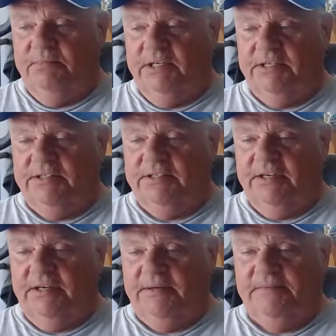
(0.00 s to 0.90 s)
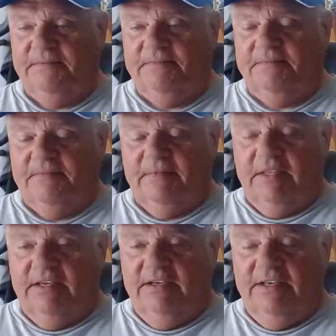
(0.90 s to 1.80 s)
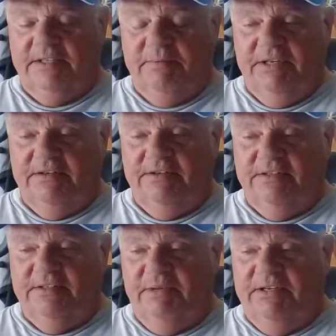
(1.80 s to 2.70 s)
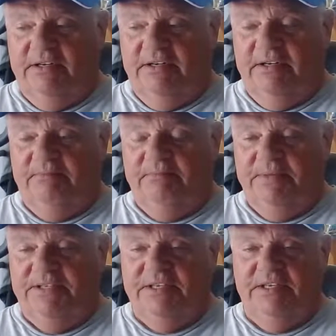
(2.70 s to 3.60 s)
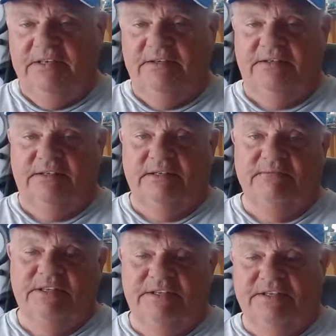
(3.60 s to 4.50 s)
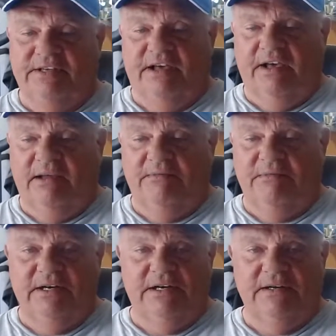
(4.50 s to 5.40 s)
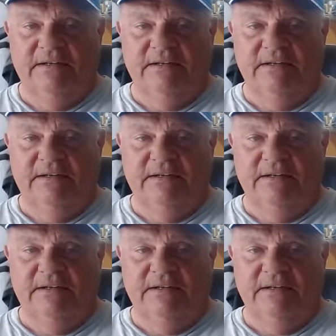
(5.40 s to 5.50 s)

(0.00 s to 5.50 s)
But yeah, it's been a busy time